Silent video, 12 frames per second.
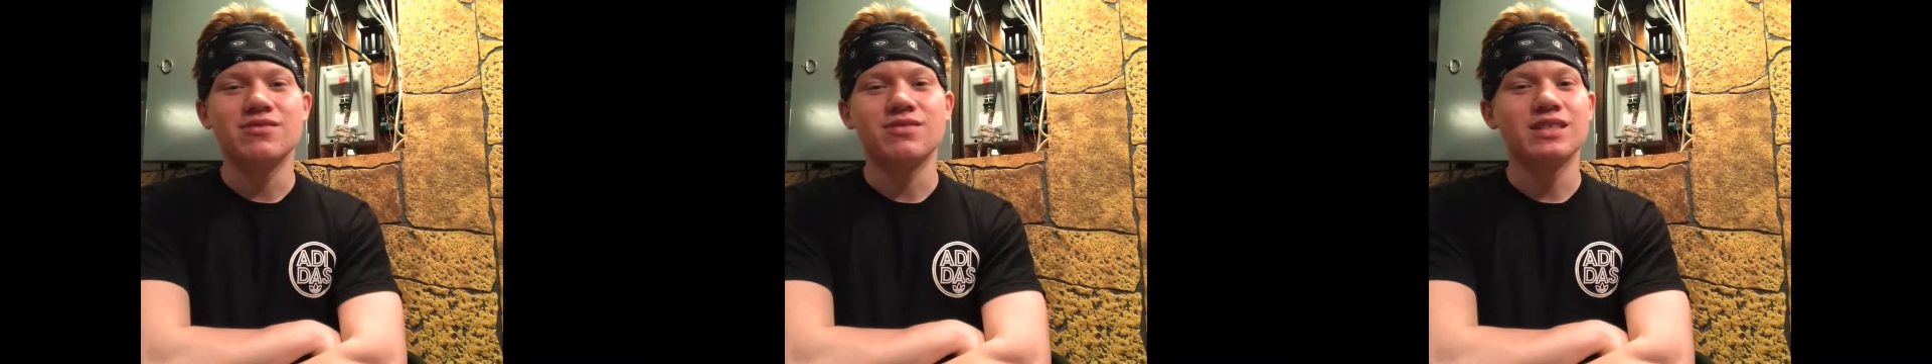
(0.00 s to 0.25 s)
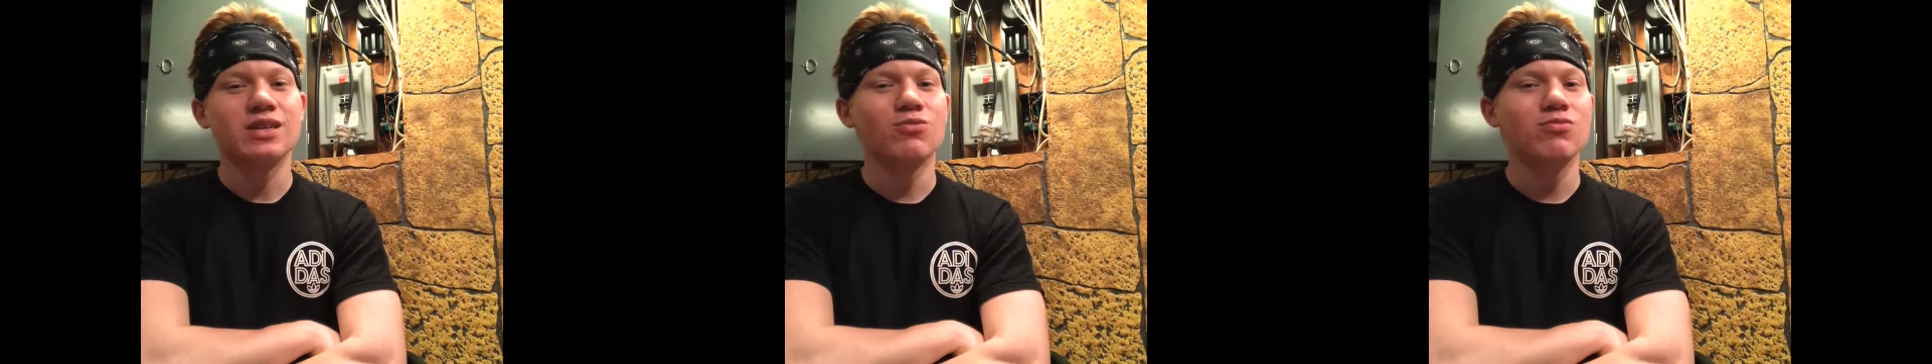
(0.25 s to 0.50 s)
I
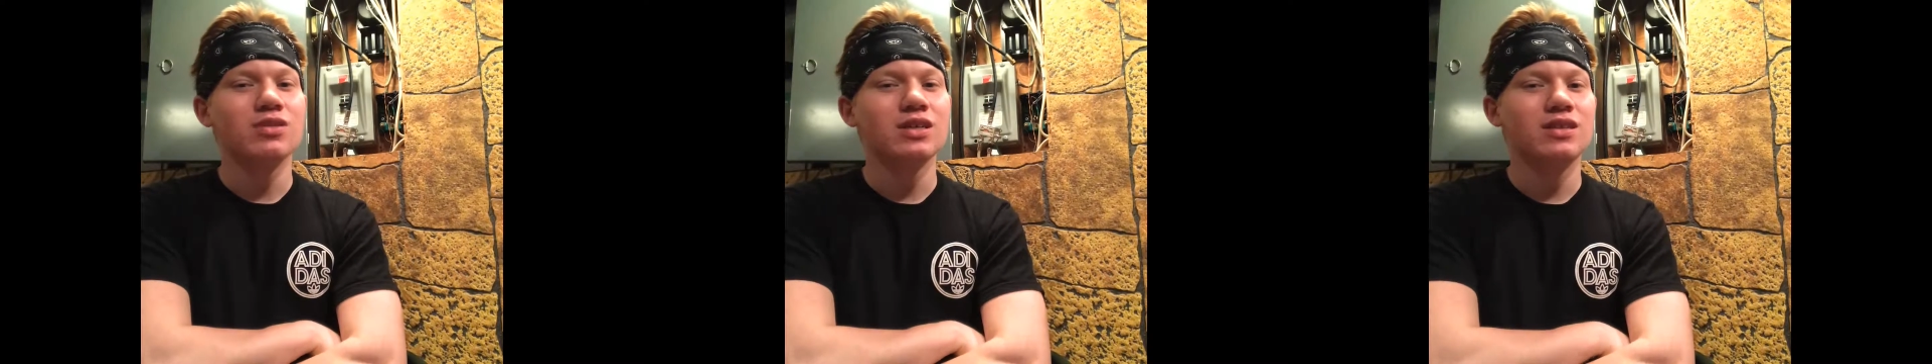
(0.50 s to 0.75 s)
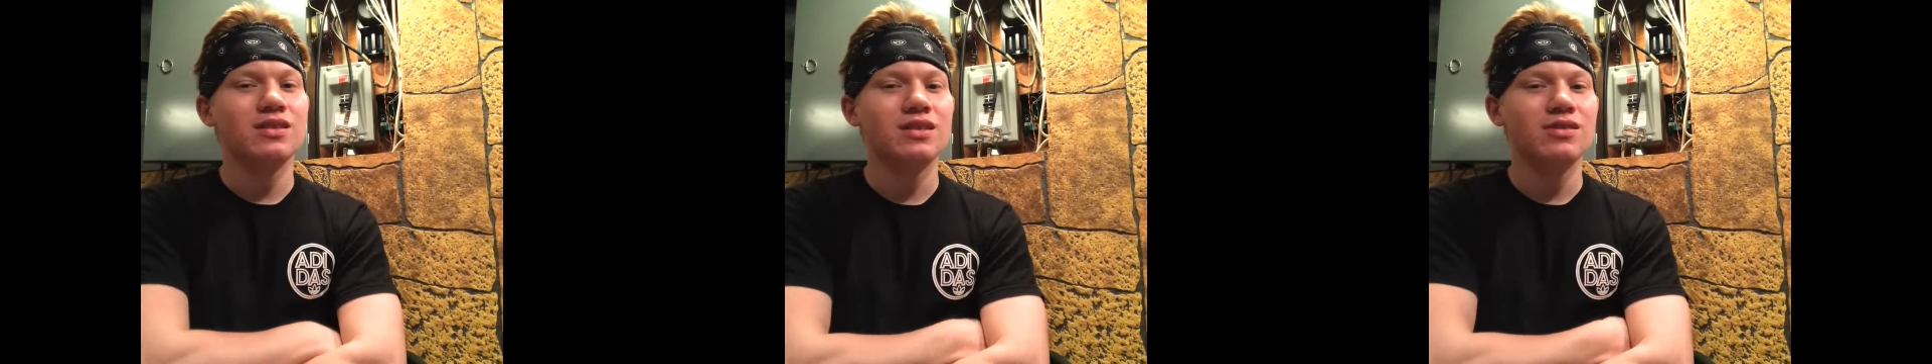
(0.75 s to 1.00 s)
was like,
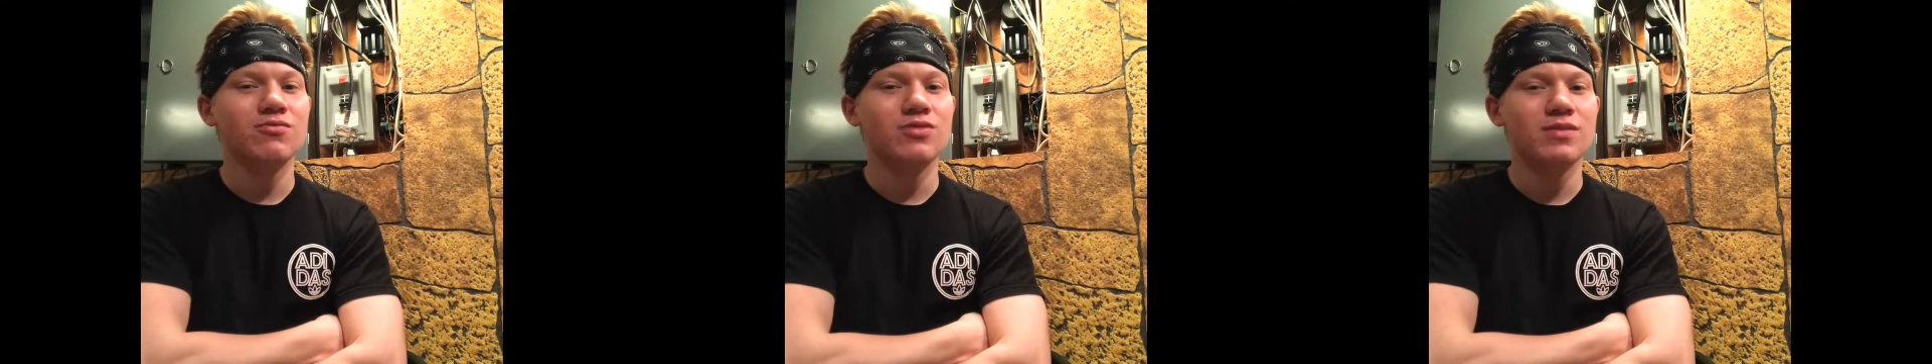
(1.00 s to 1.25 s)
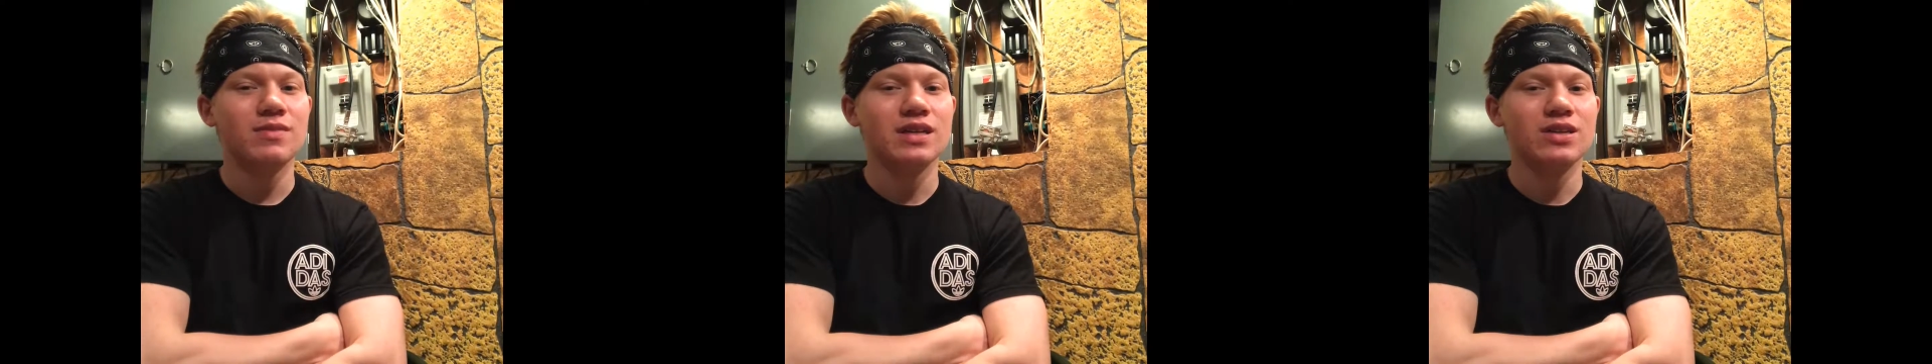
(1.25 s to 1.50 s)
what?
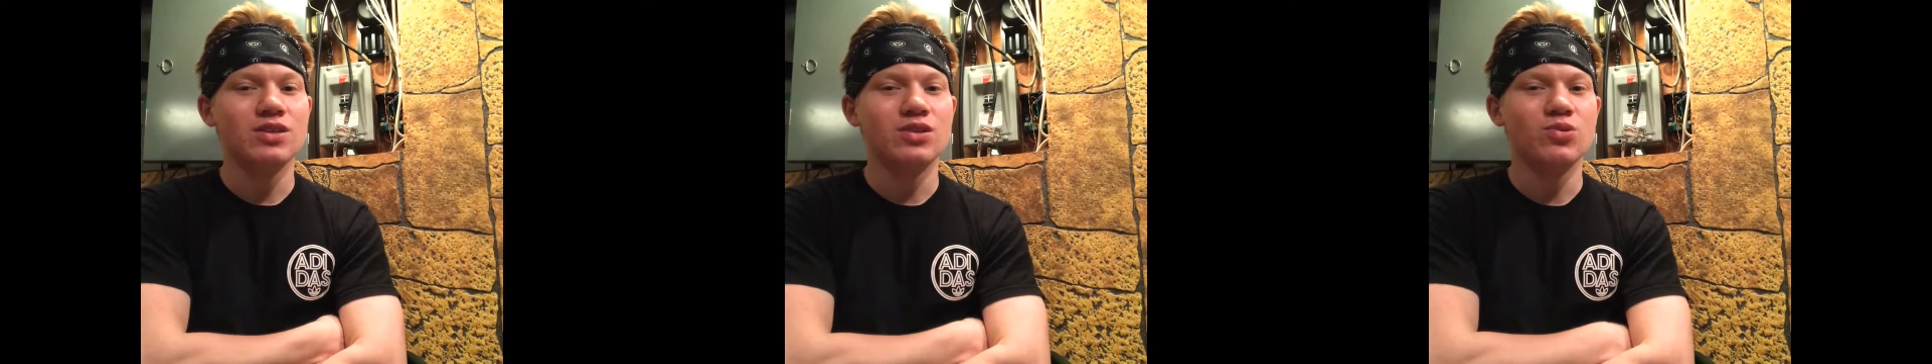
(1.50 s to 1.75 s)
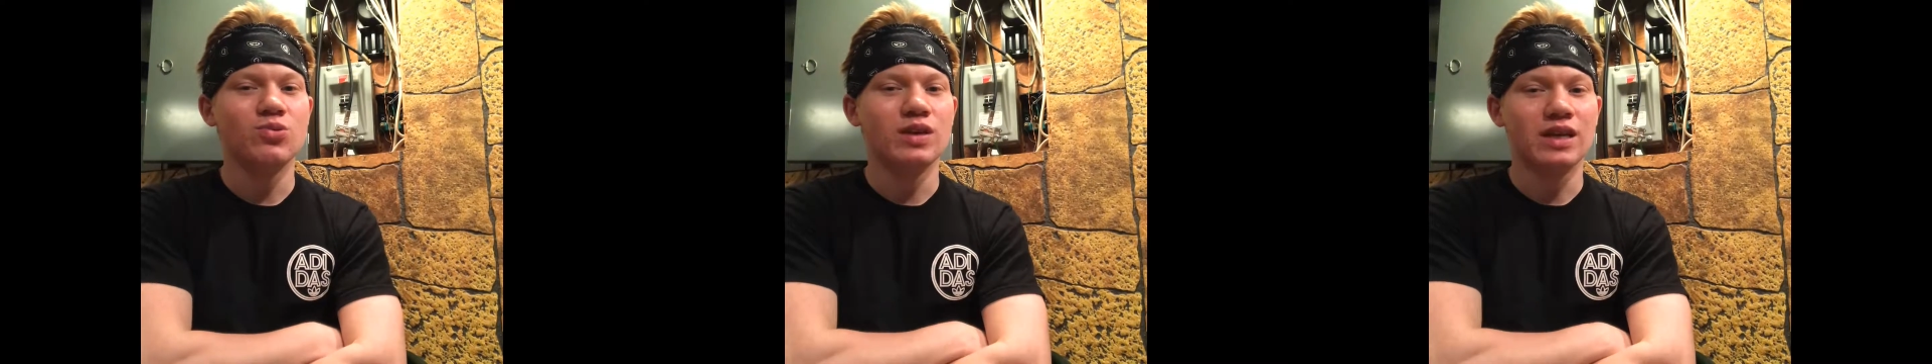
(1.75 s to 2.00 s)
What am I
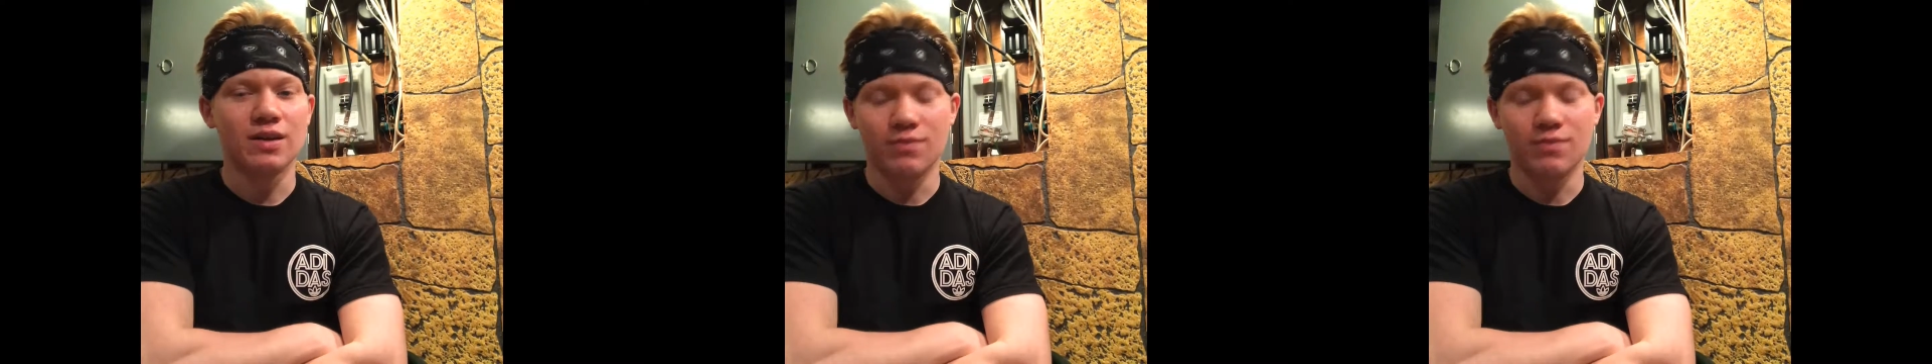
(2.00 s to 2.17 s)
doing?